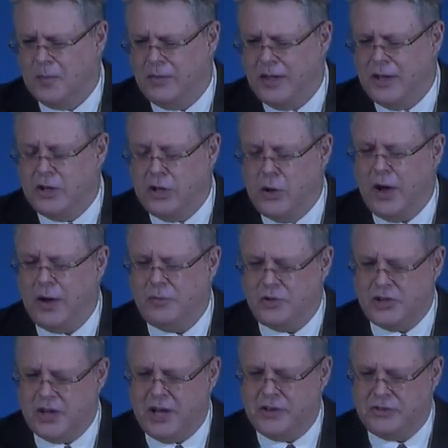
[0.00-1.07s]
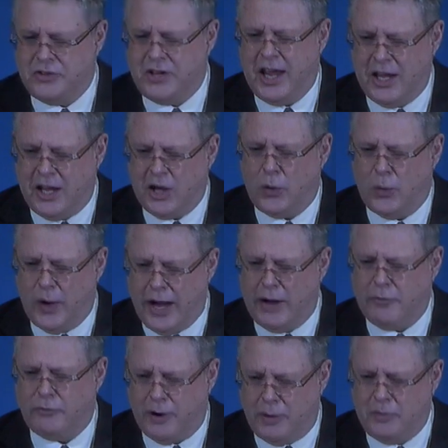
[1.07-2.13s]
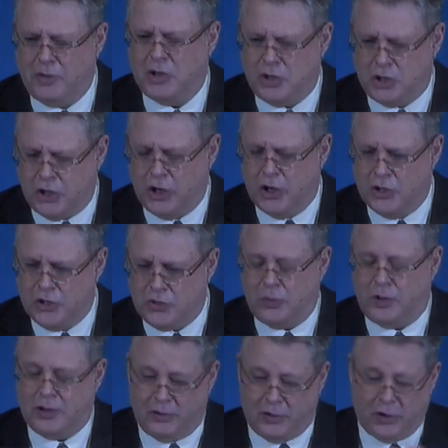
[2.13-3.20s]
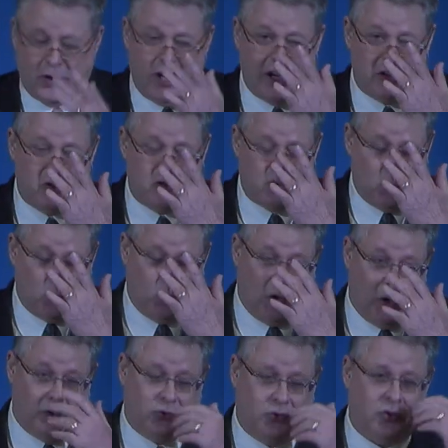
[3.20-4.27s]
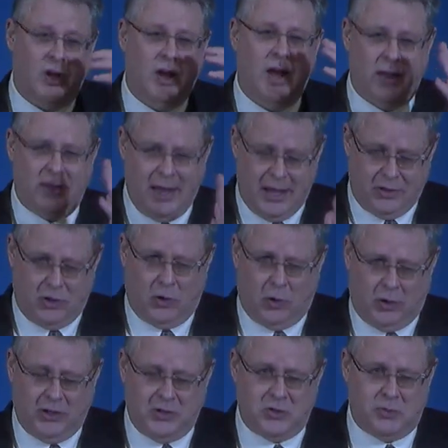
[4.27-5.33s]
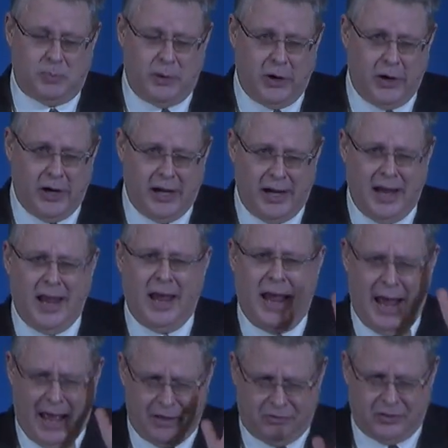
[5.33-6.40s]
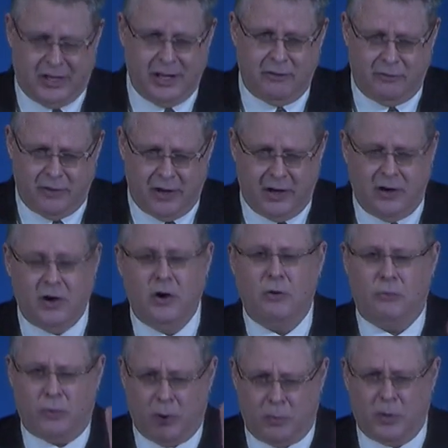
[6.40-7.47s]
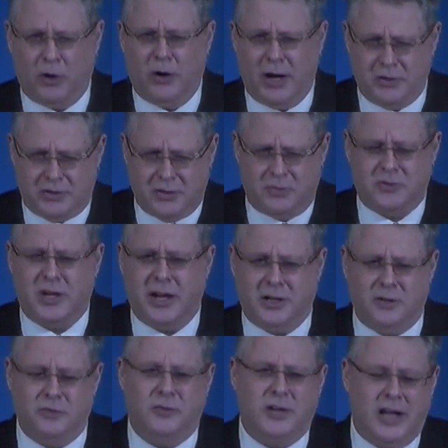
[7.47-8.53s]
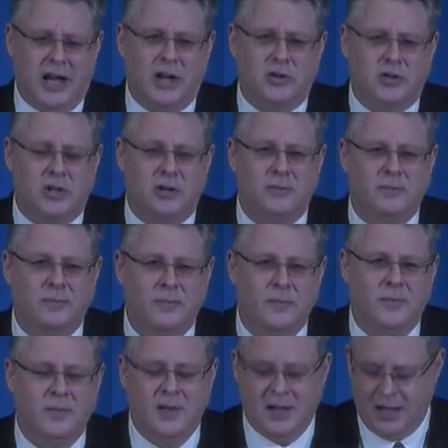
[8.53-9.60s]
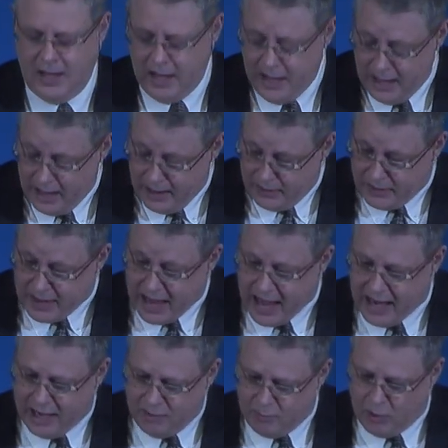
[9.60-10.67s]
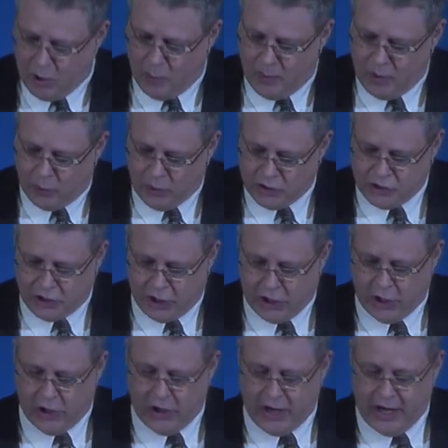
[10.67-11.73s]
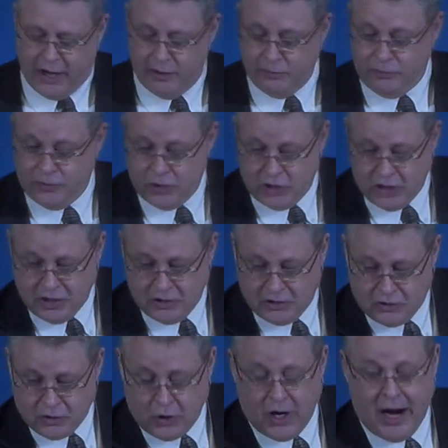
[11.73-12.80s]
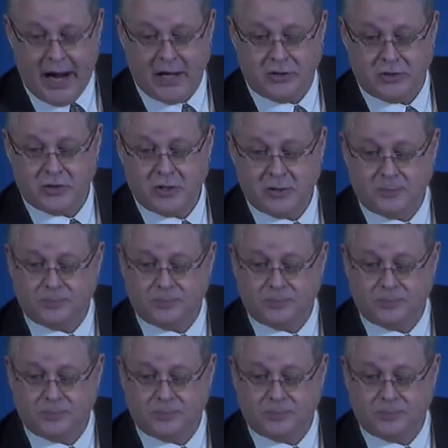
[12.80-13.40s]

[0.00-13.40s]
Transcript: then you have just taken away from the church one of the greatest tools that the Holy Spirit has given for progressive sanctification the any moment return of Jesus Christ.